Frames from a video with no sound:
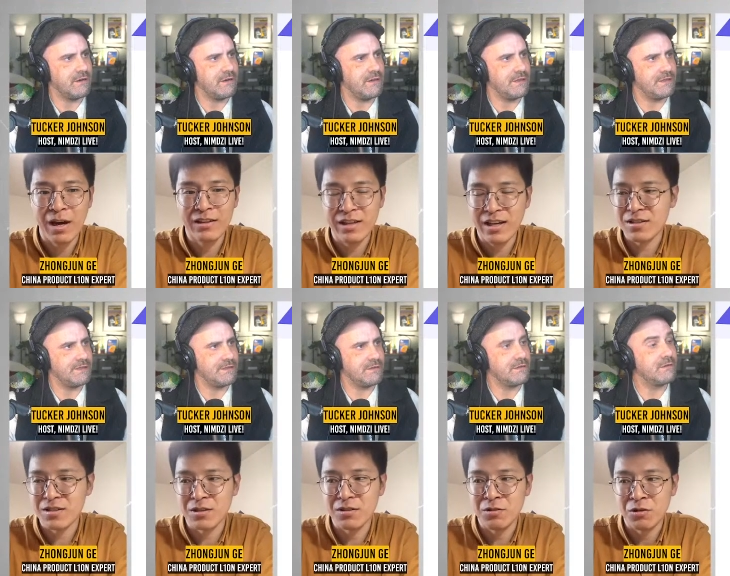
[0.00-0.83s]
Speaker 1: is with
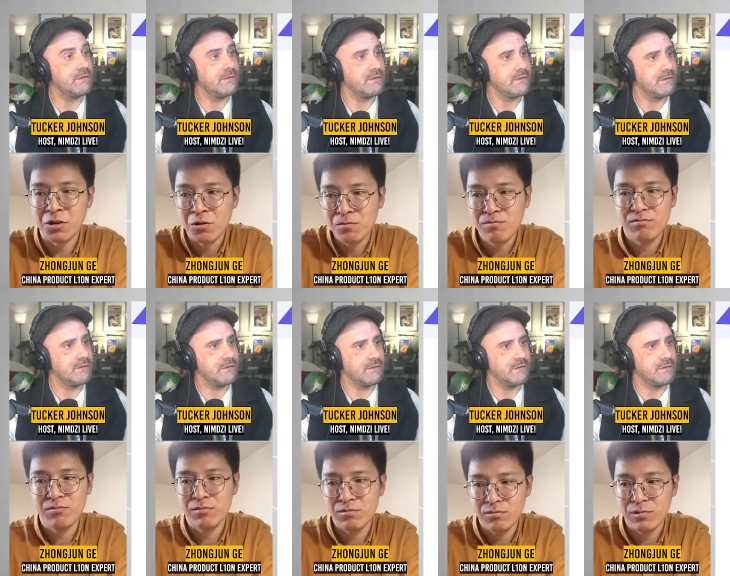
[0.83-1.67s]
ByteDance, you
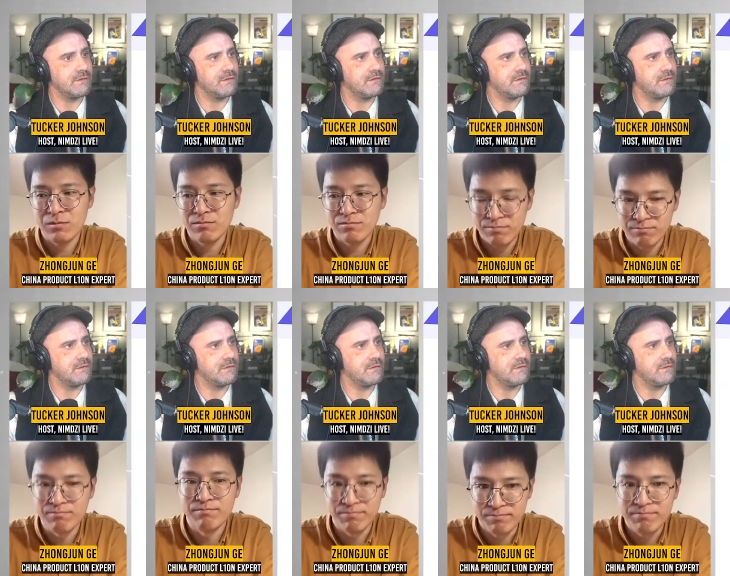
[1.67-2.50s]
know.
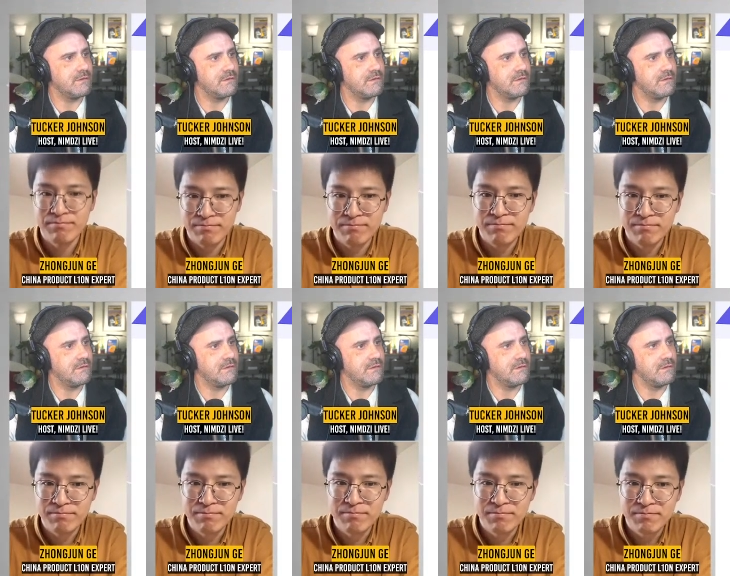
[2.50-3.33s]
Hmm.
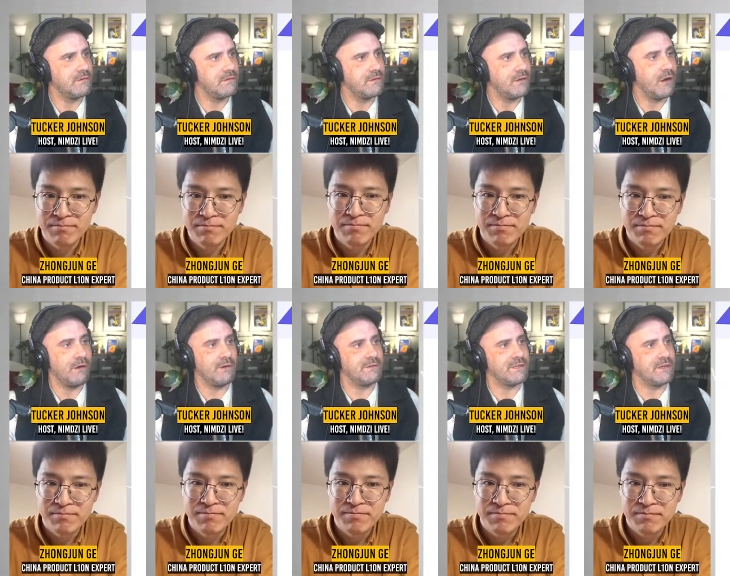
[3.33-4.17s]

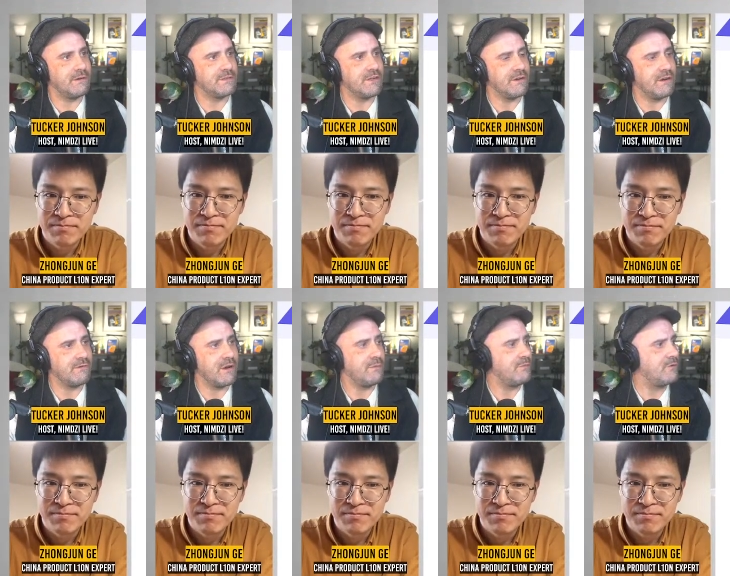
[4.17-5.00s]
Speaker 2: Oh, I'm sorry, I'm sorry to
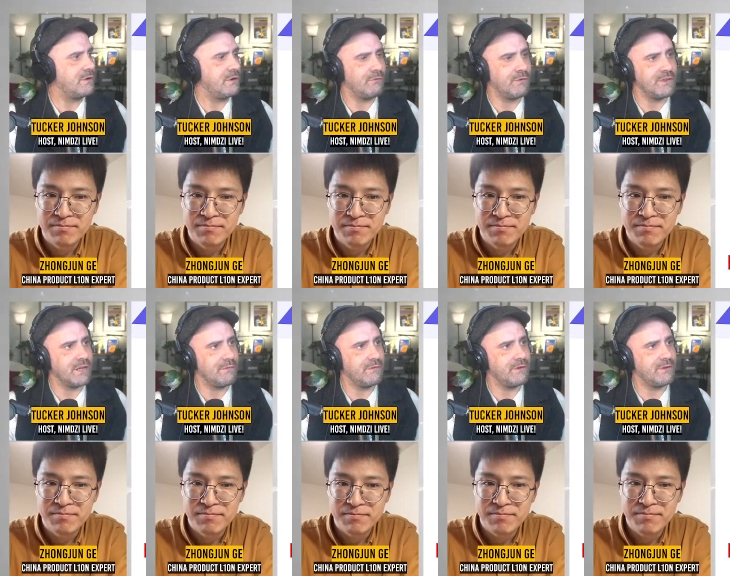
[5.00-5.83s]
interrupt. One, one thing
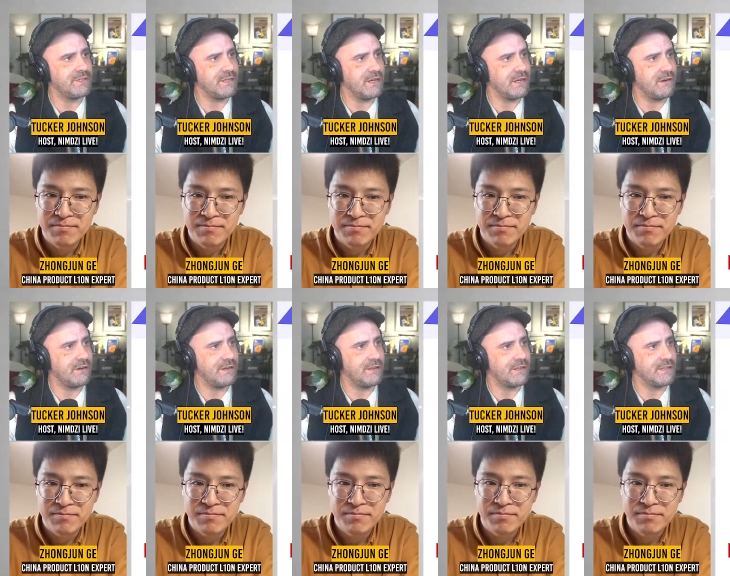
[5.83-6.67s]
I'm noticing here, and
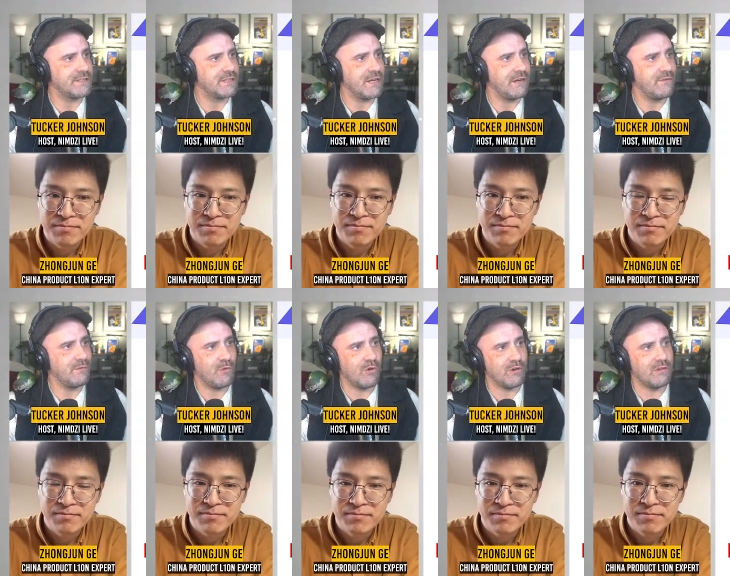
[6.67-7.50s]
I think this is kind of the
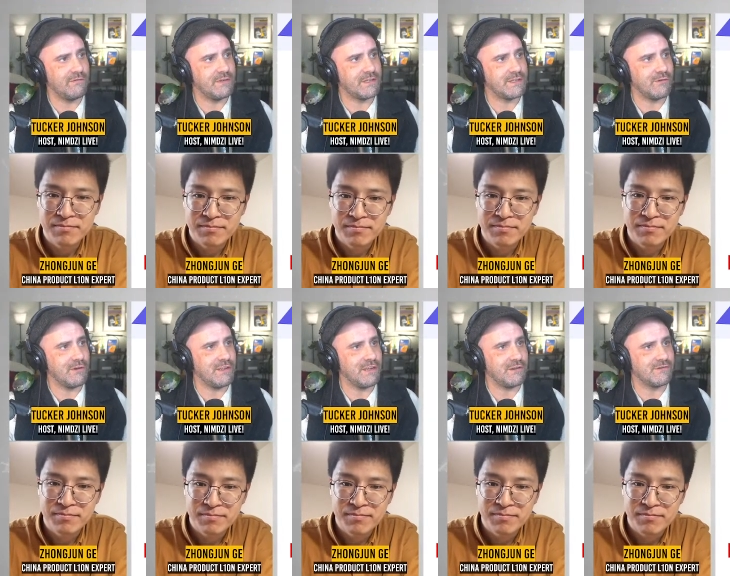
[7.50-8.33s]
moral of the
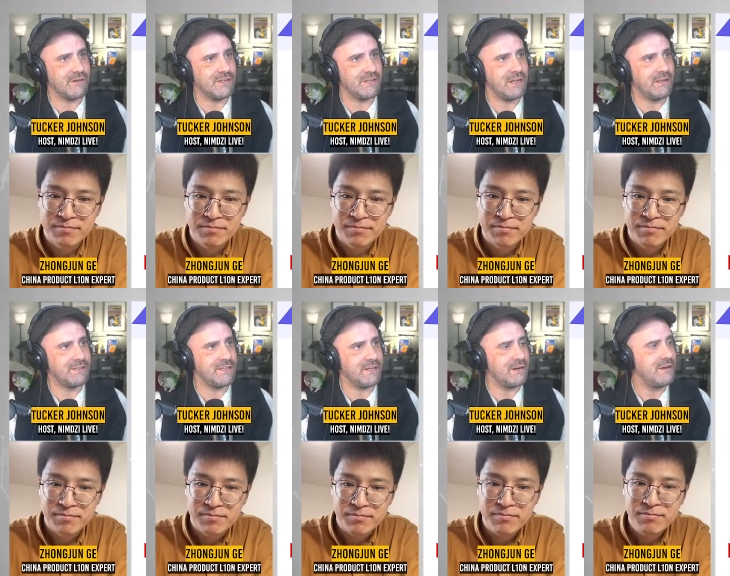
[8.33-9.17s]
story that you're trying to tell
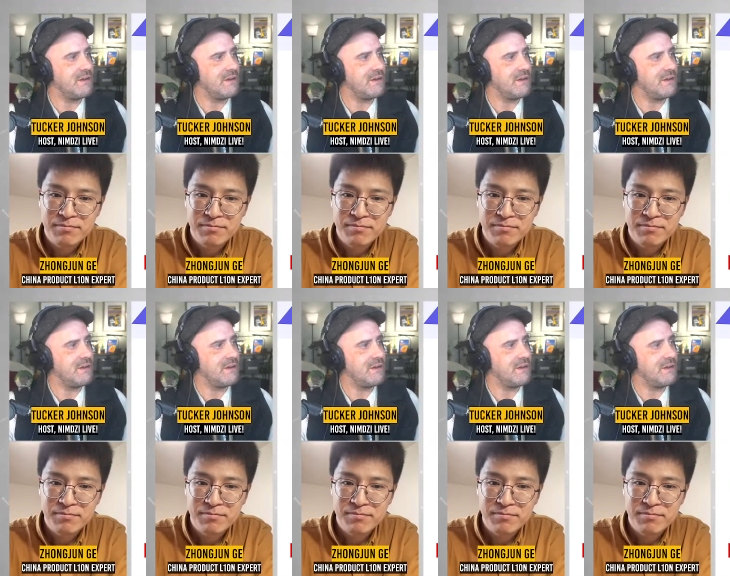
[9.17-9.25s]
us here,